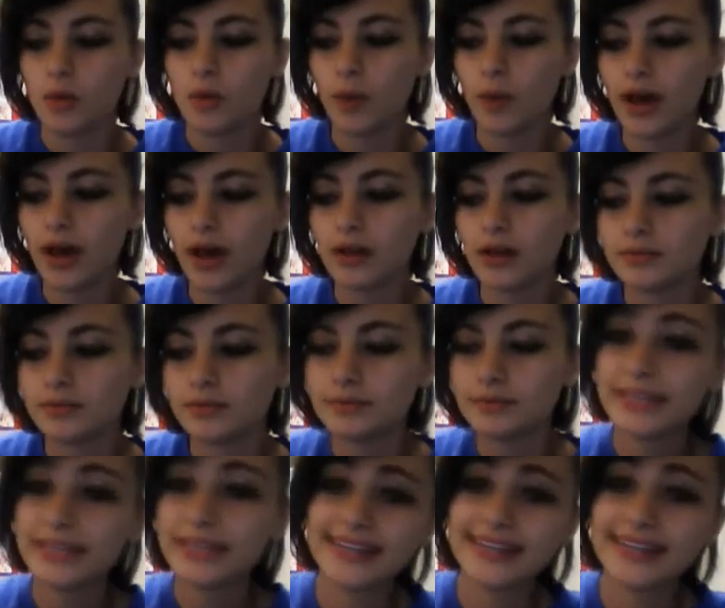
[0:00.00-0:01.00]
Well,
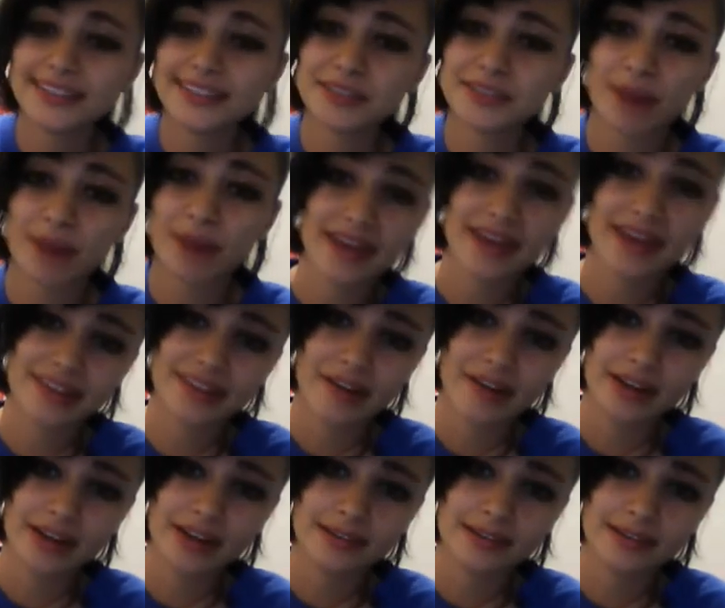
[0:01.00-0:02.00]
me, this is my
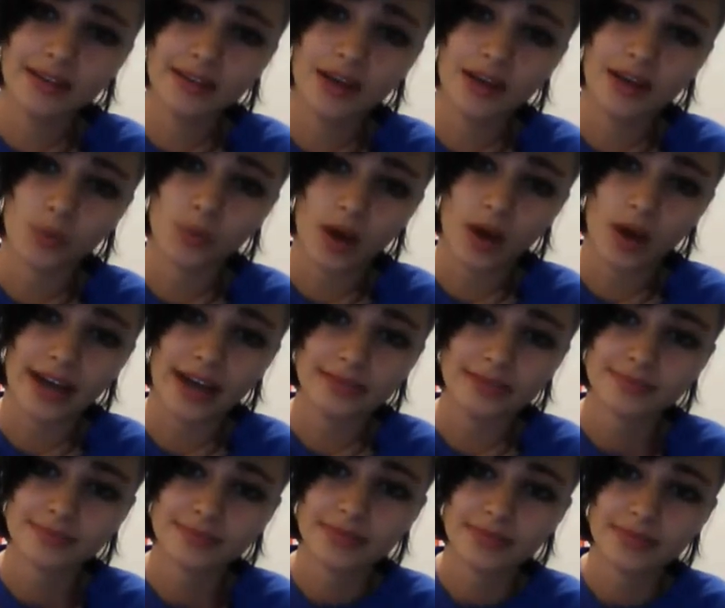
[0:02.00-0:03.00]
theory on why,
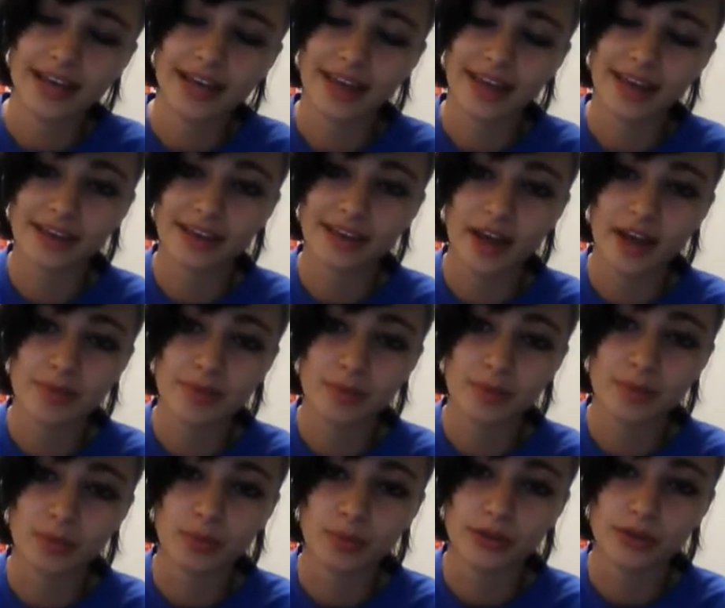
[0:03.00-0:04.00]
and I think a lot of
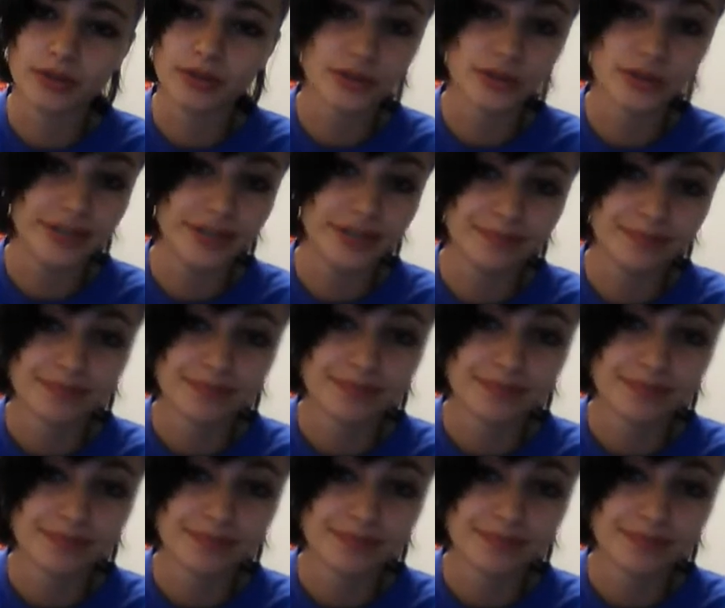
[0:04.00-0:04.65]
people would agree.